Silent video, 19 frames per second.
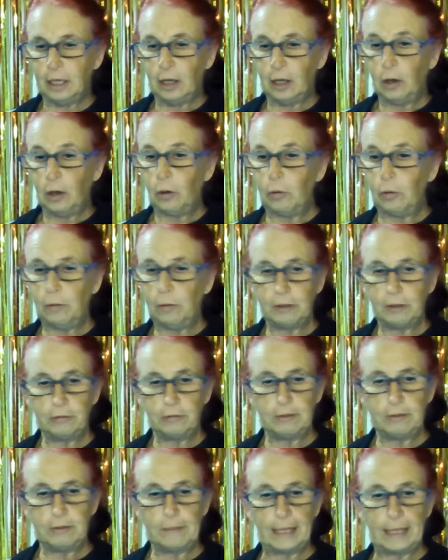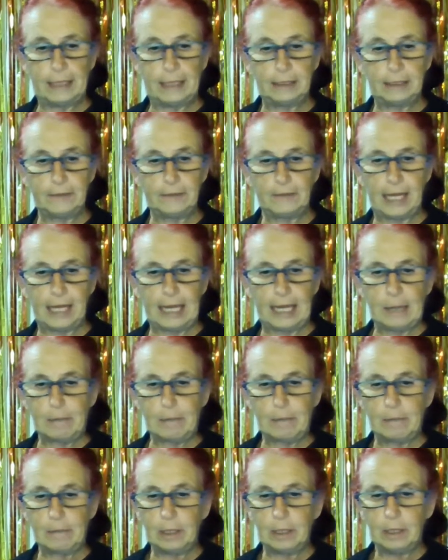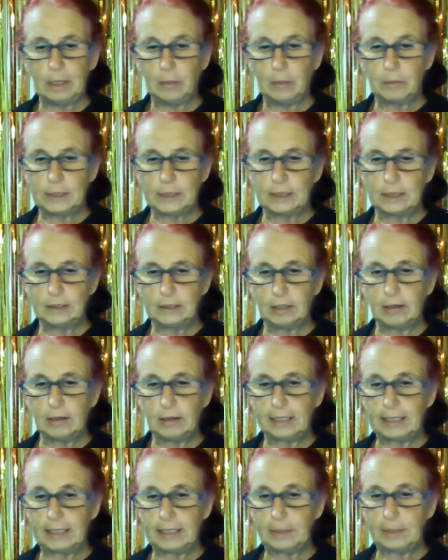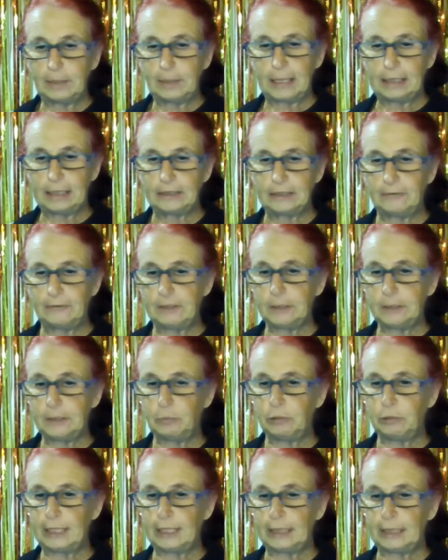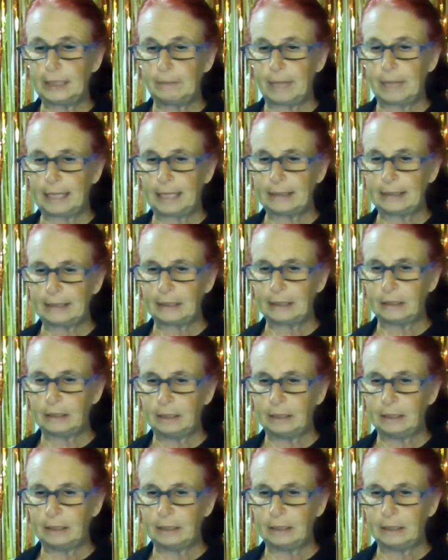All that remained of him was a tiny piece of his brain matter,